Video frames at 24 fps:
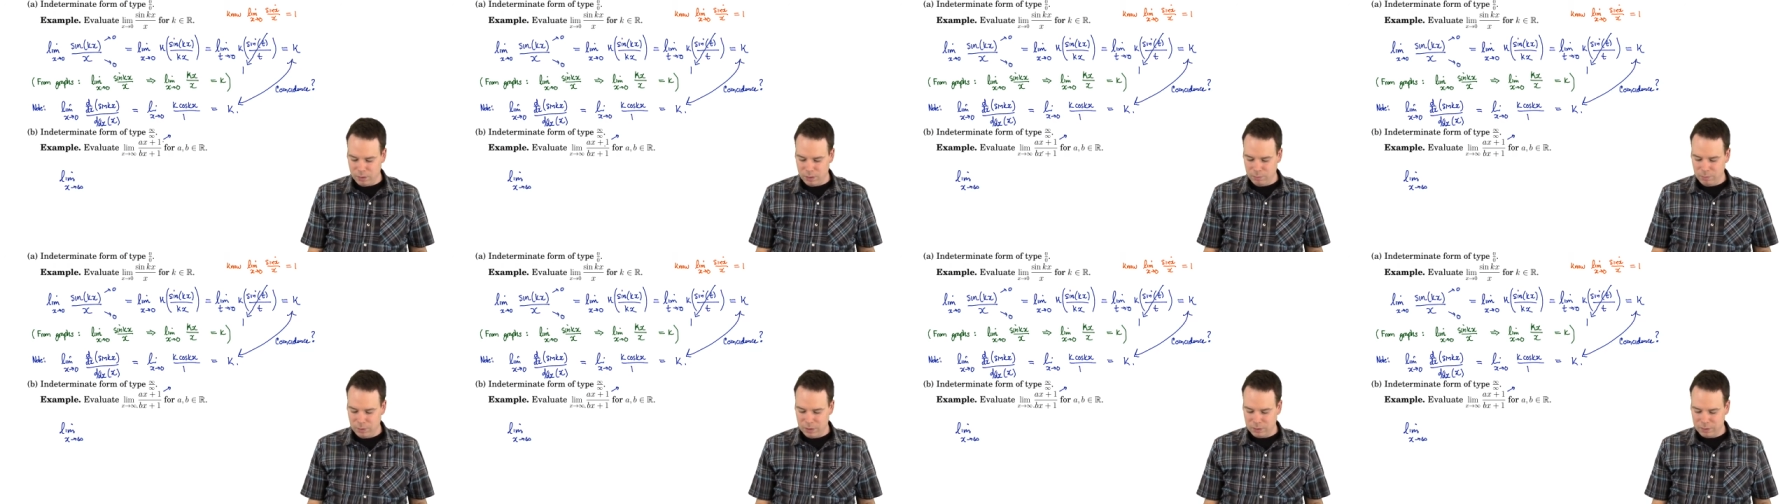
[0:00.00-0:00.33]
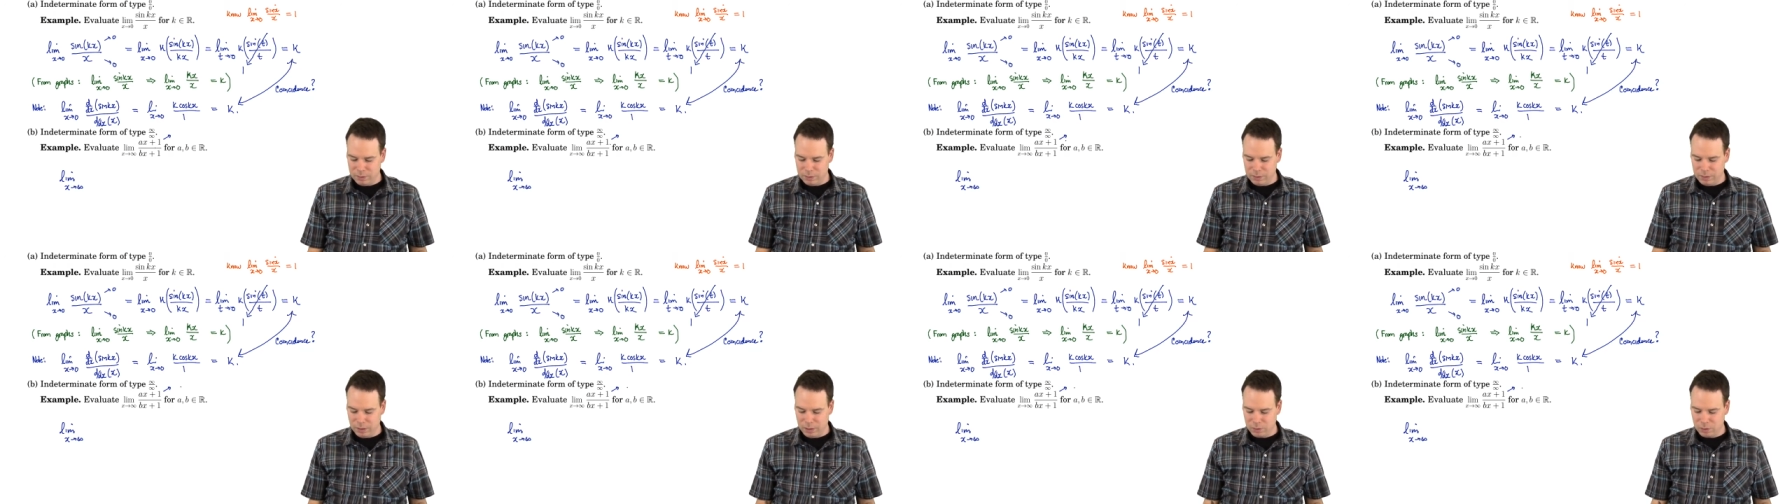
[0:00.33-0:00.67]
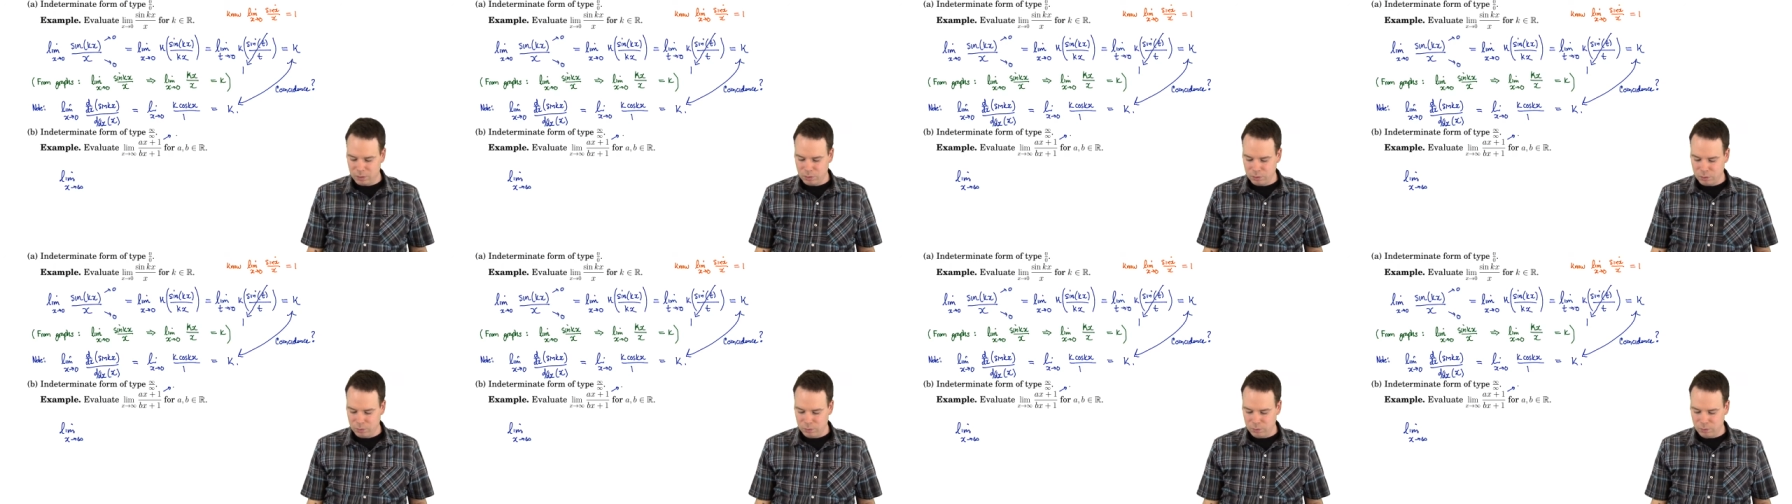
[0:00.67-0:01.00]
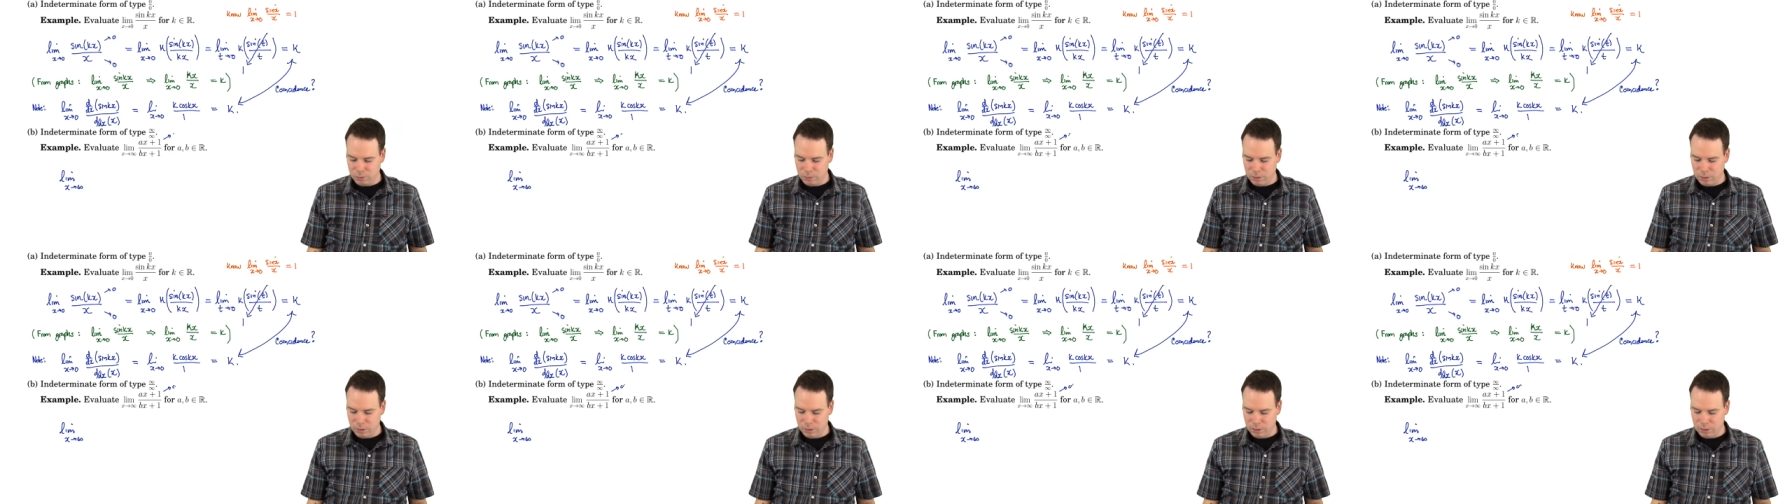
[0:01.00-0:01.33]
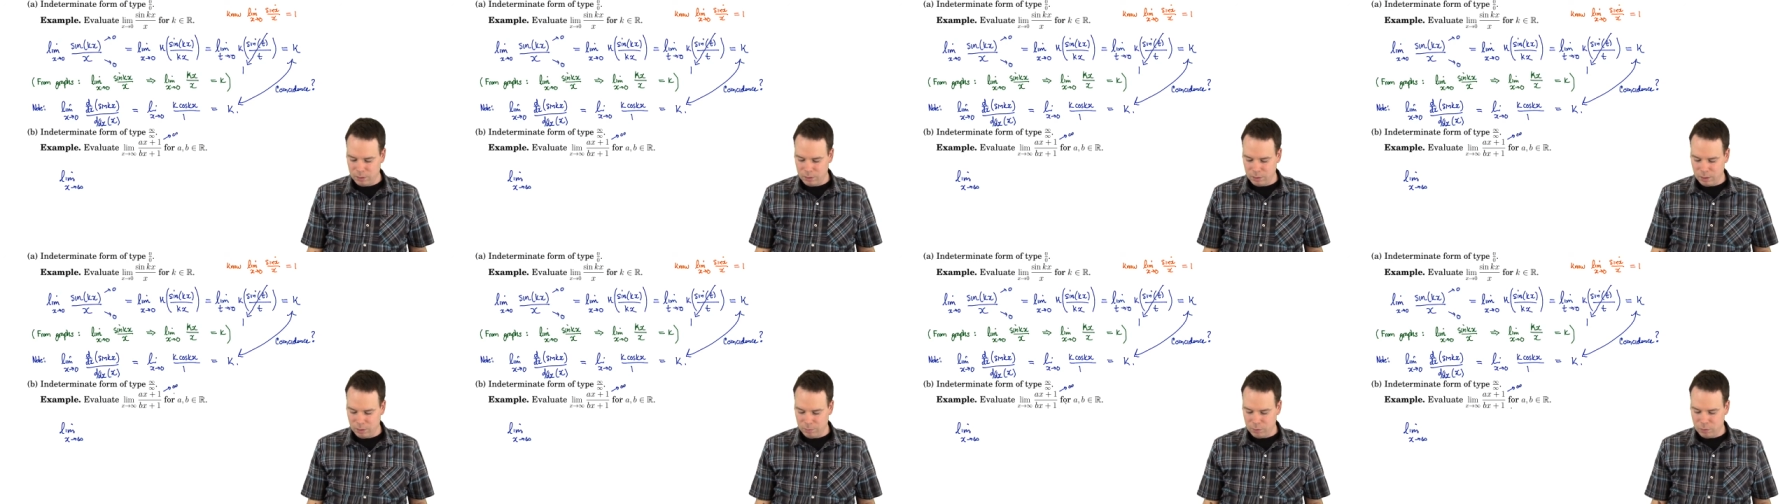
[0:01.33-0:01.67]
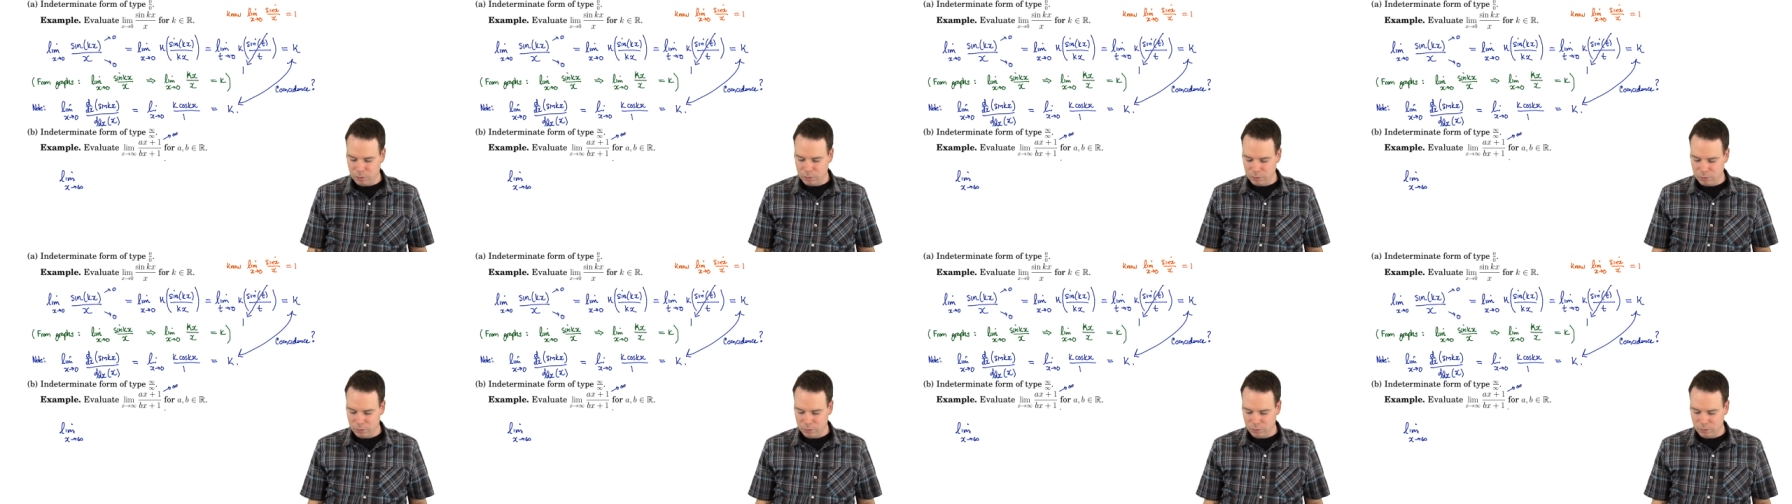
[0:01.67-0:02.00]
because as x goes to infinity, the top
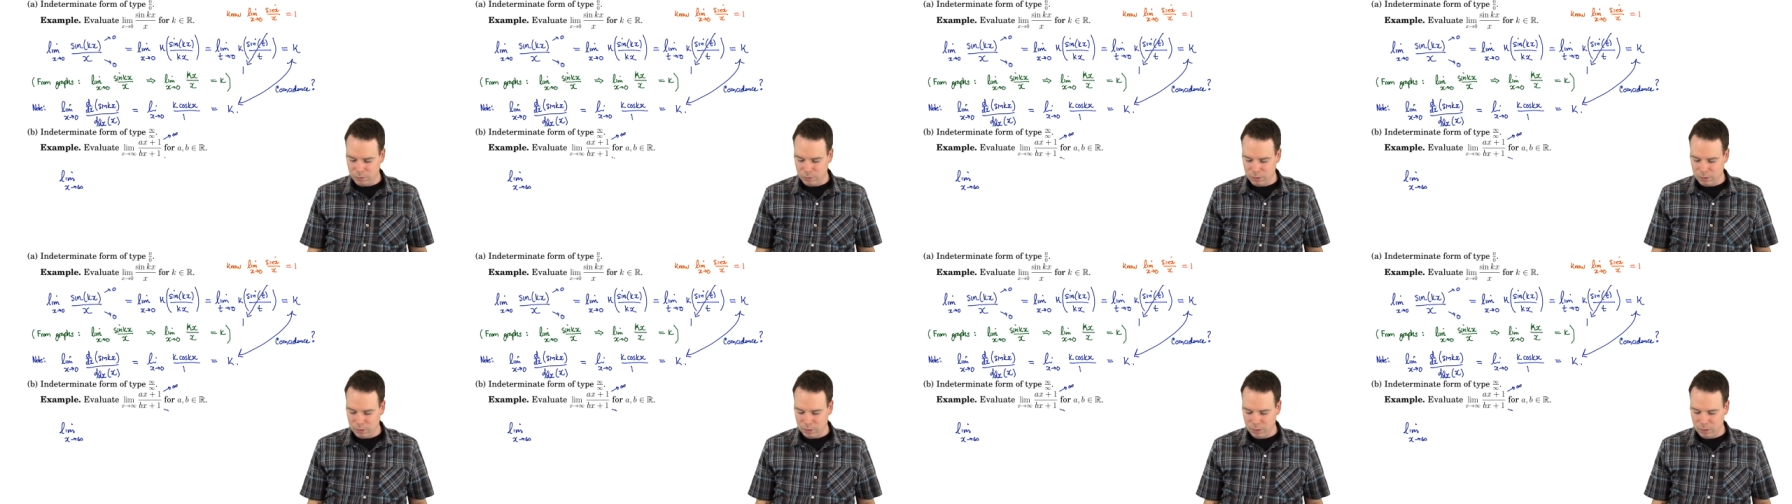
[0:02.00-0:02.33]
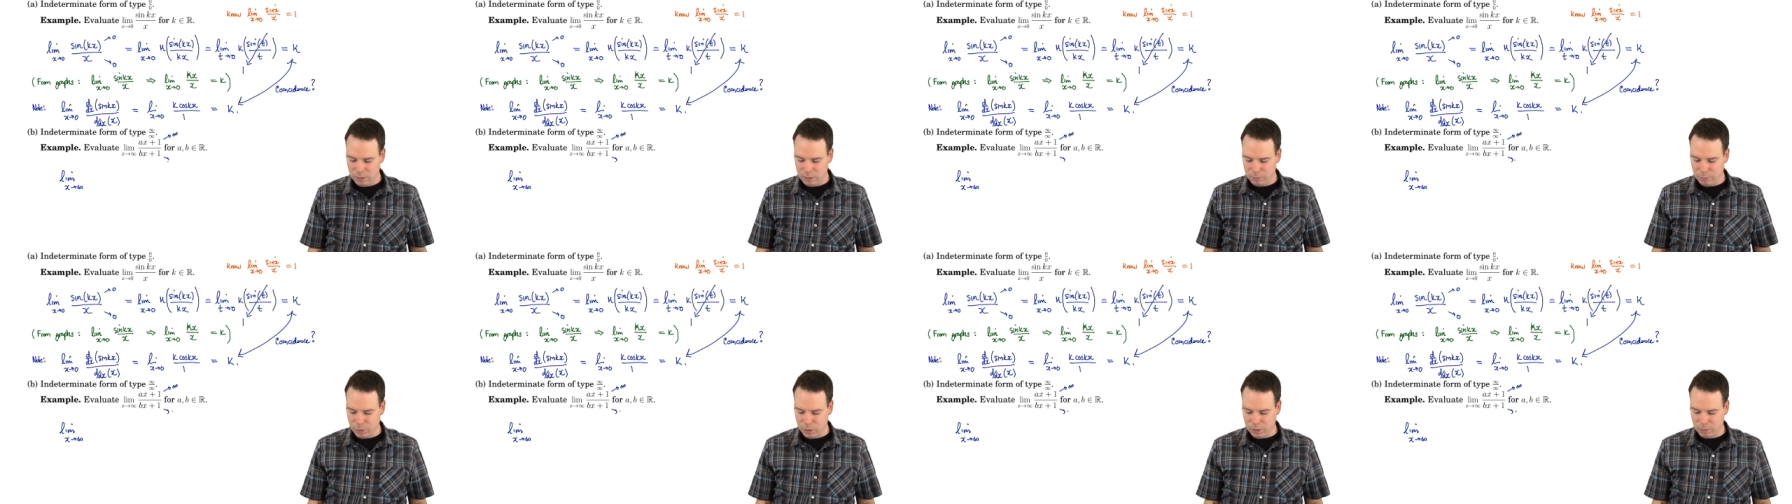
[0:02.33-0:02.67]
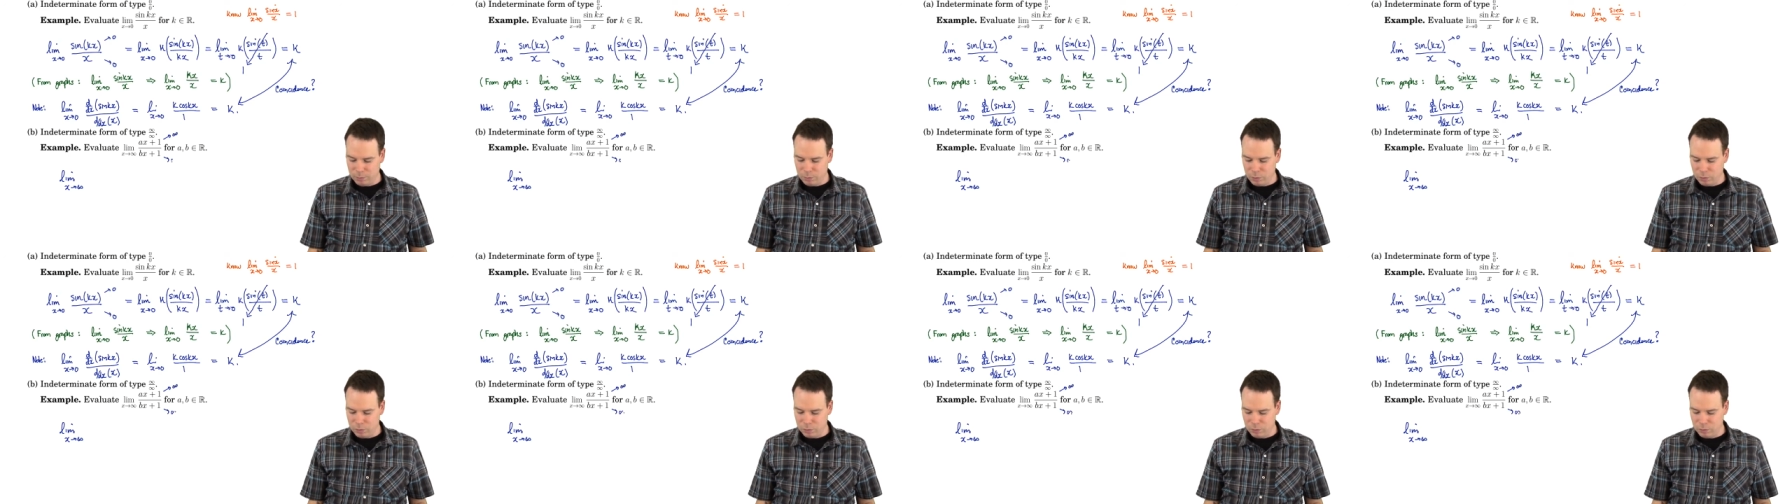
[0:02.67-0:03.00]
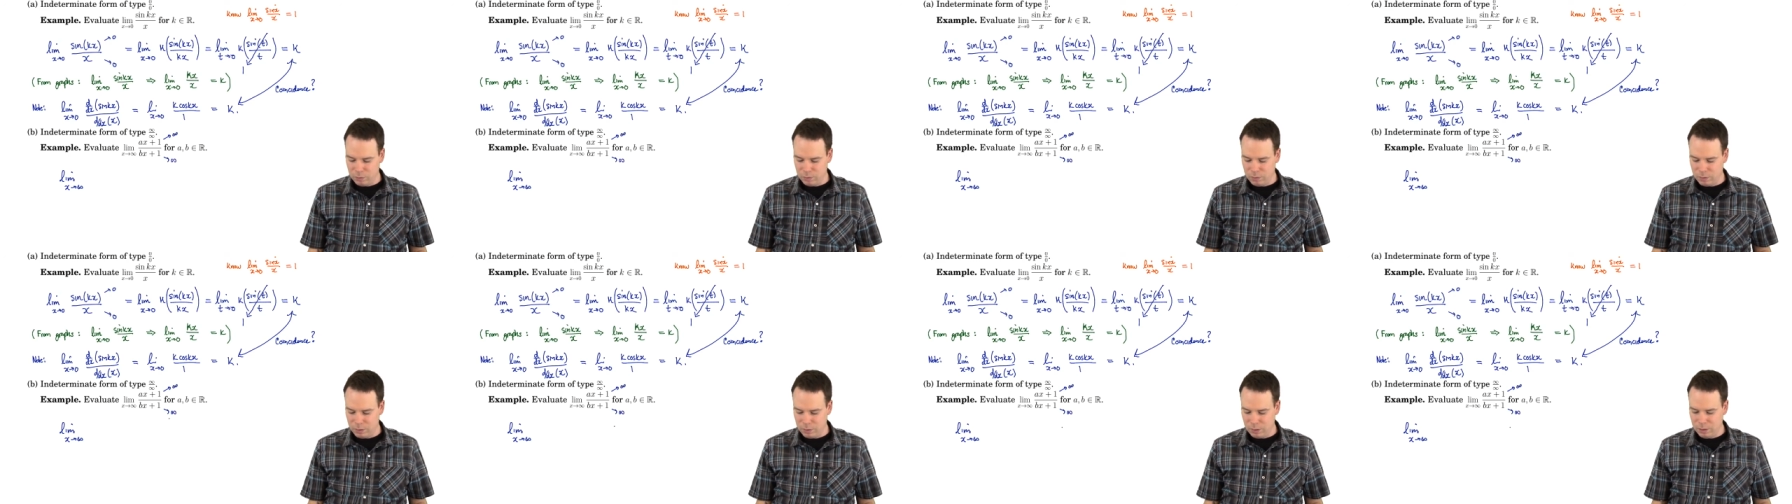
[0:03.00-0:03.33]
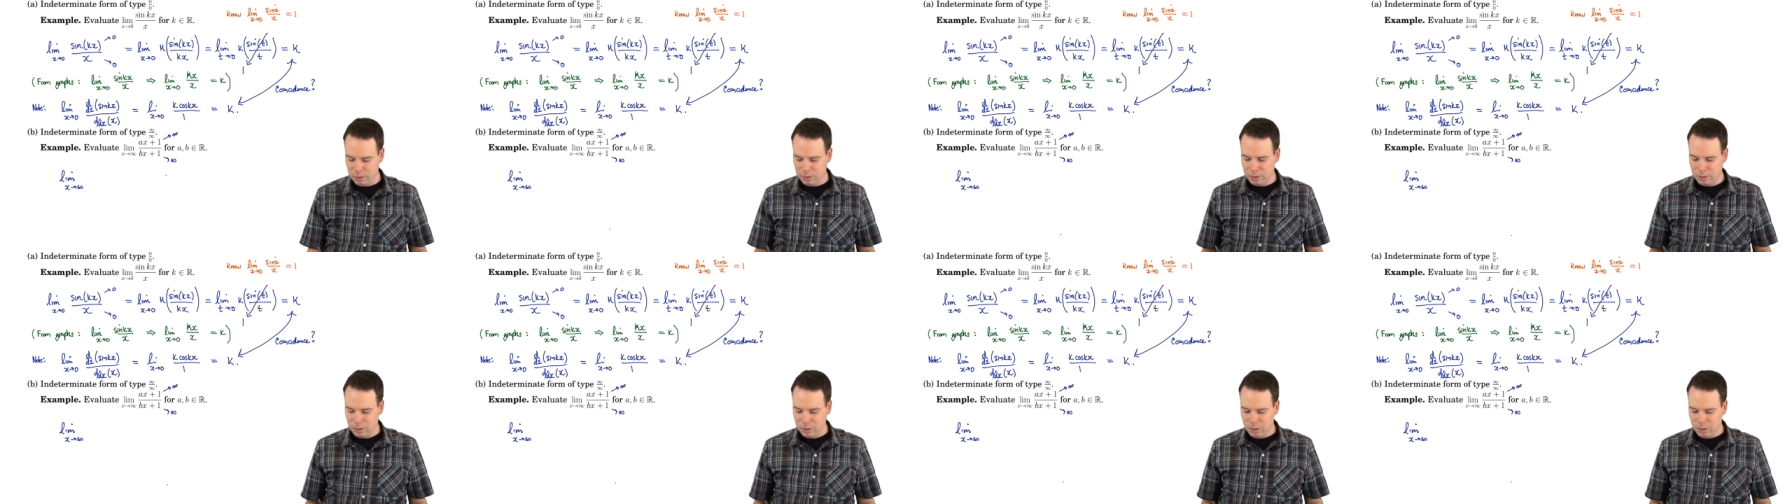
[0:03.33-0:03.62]
goes to infinity and the bottom goes to infinity.